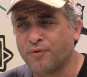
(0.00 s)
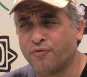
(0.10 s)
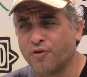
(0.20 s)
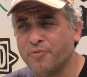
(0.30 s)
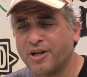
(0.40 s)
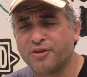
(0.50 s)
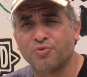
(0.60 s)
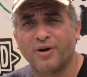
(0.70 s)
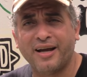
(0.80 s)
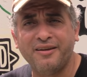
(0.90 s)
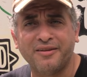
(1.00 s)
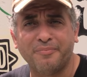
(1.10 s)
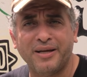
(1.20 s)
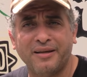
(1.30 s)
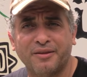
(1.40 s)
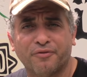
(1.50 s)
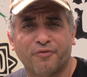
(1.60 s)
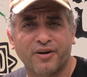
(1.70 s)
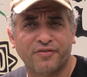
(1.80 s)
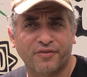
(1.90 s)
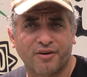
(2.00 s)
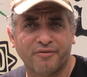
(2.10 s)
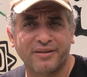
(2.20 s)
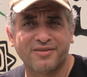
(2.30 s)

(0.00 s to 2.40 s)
Formula 280 being the first of its